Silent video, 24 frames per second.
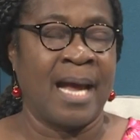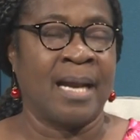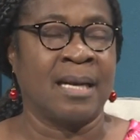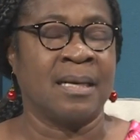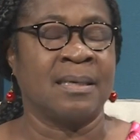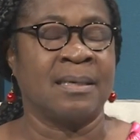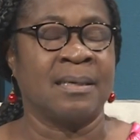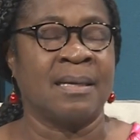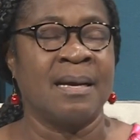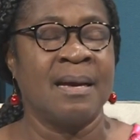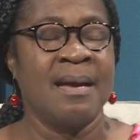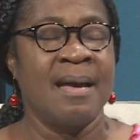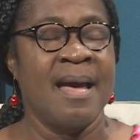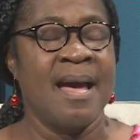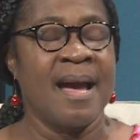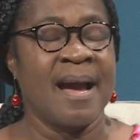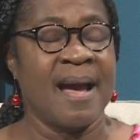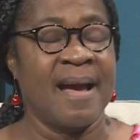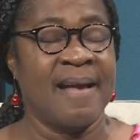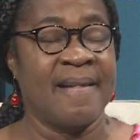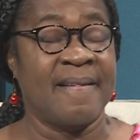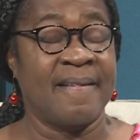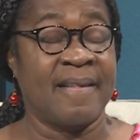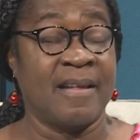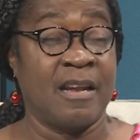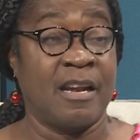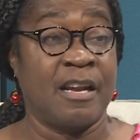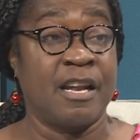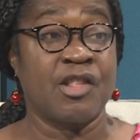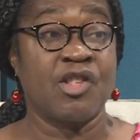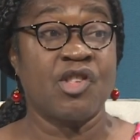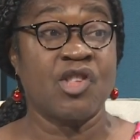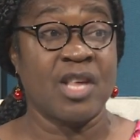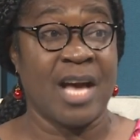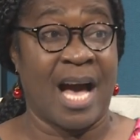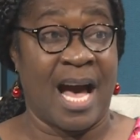and consider
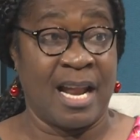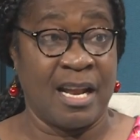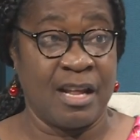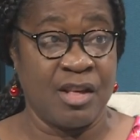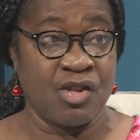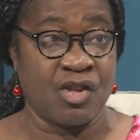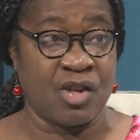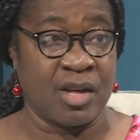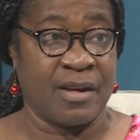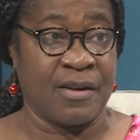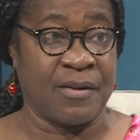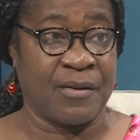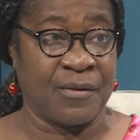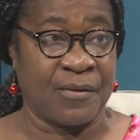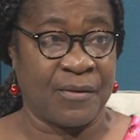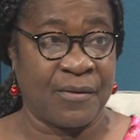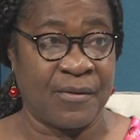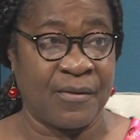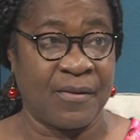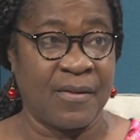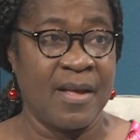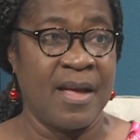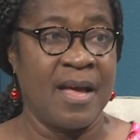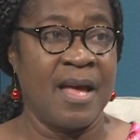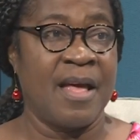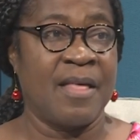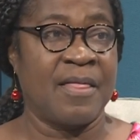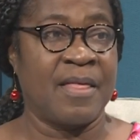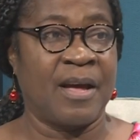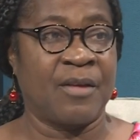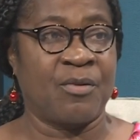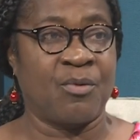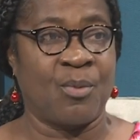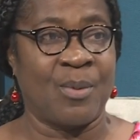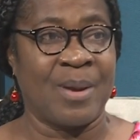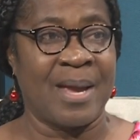the challenges
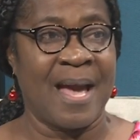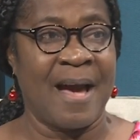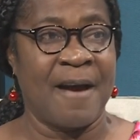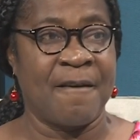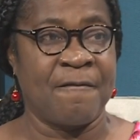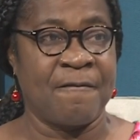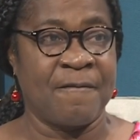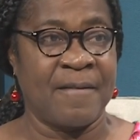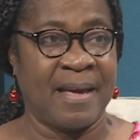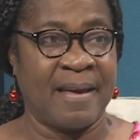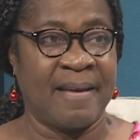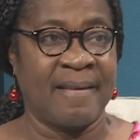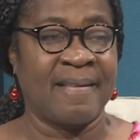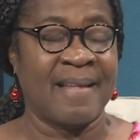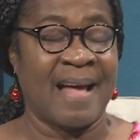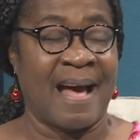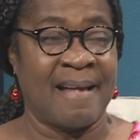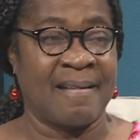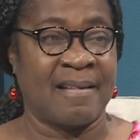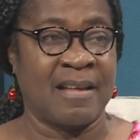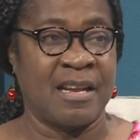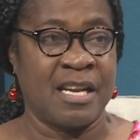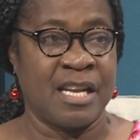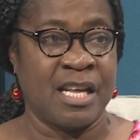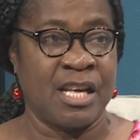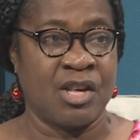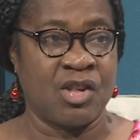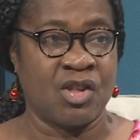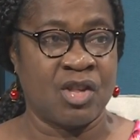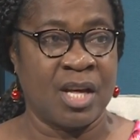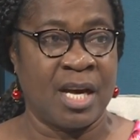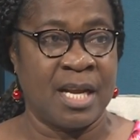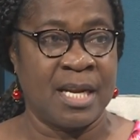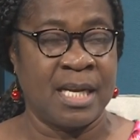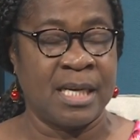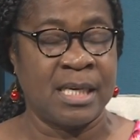that we have faced as a
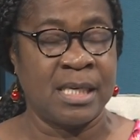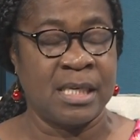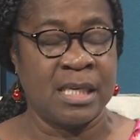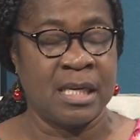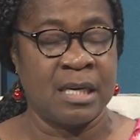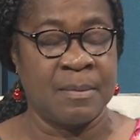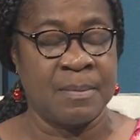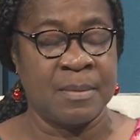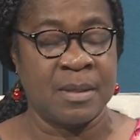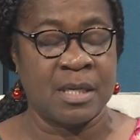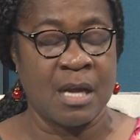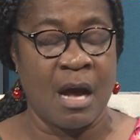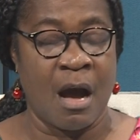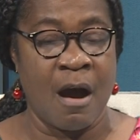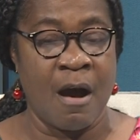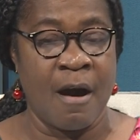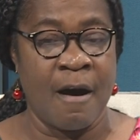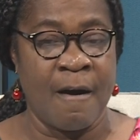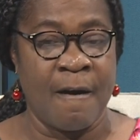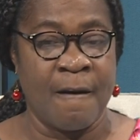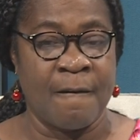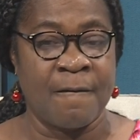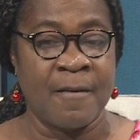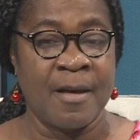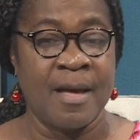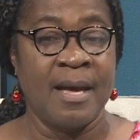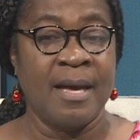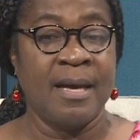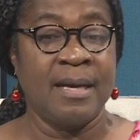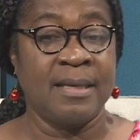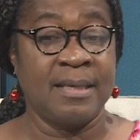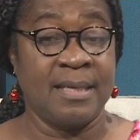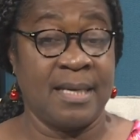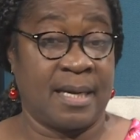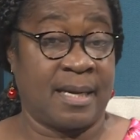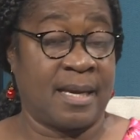nation in terms of
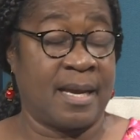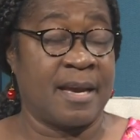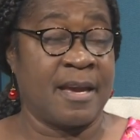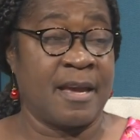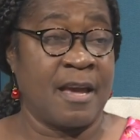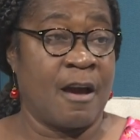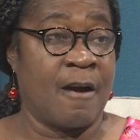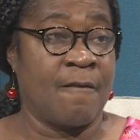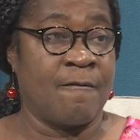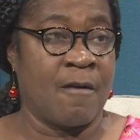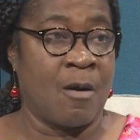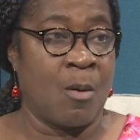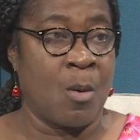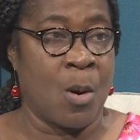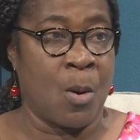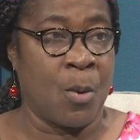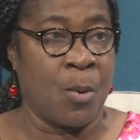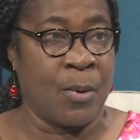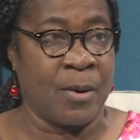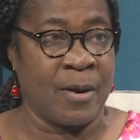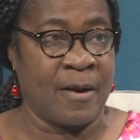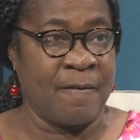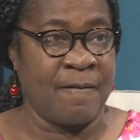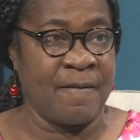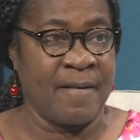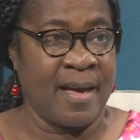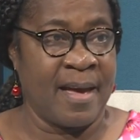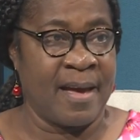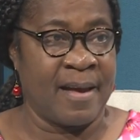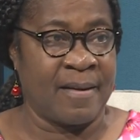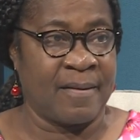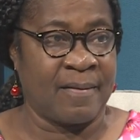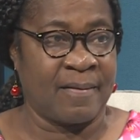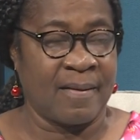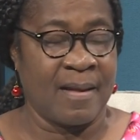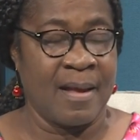taking care of our own
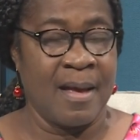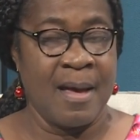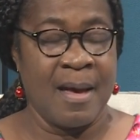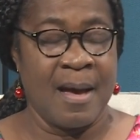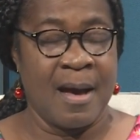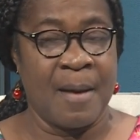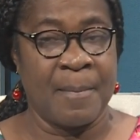affairs.